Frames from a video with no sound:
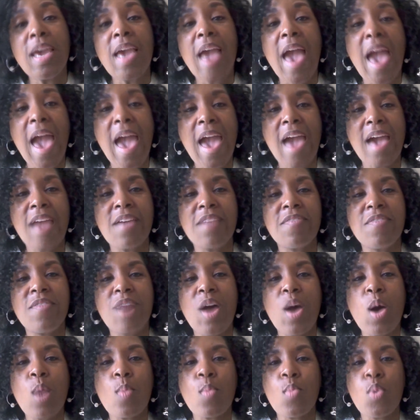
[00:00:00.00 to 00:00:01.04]
have
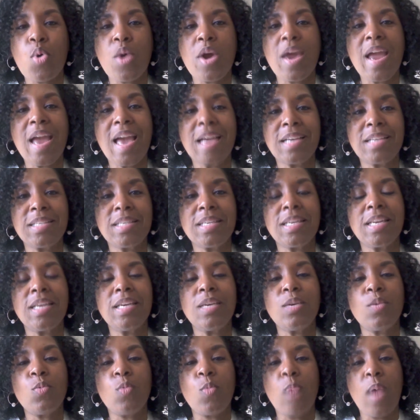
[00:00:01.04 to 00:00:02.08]
a more
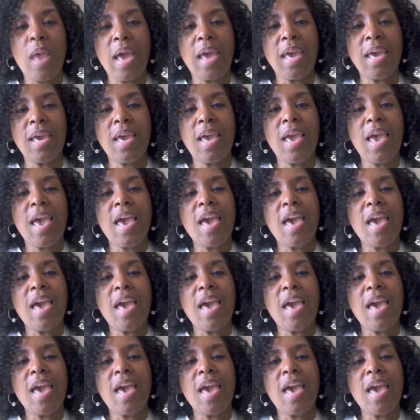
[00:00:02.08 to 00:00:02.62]
excellent way.